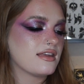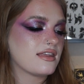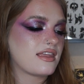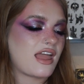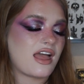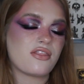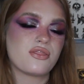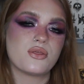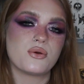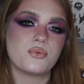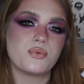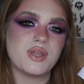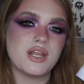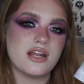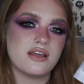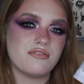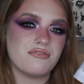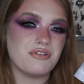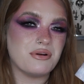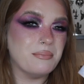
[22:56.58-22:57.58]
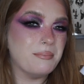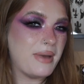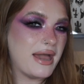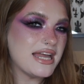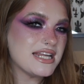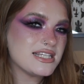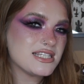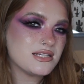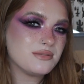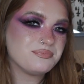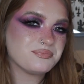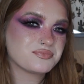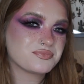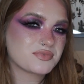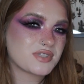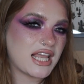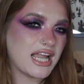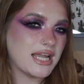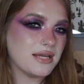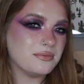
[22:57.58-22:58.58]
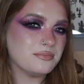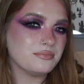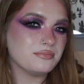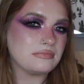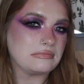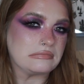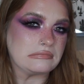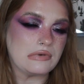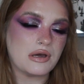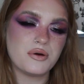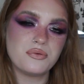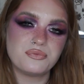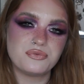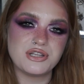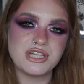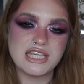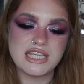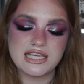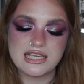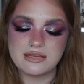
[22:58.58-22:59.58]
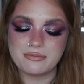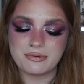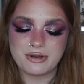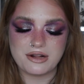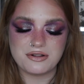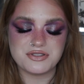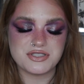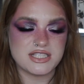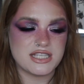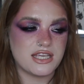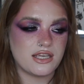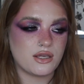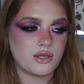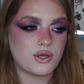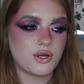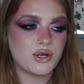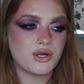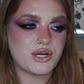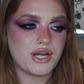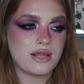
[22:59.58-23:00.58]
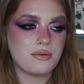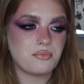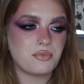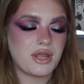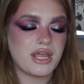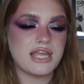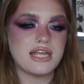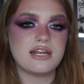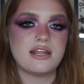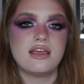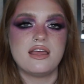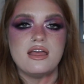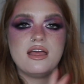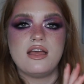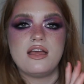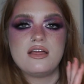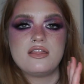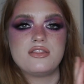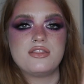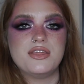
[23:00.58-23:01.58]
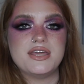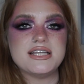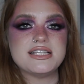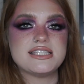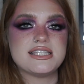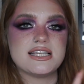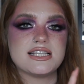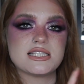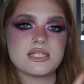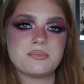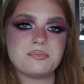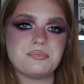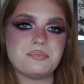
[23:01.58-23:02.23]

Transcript: Katherena Vermette. I'm hopefully pronouncing her name right. This is a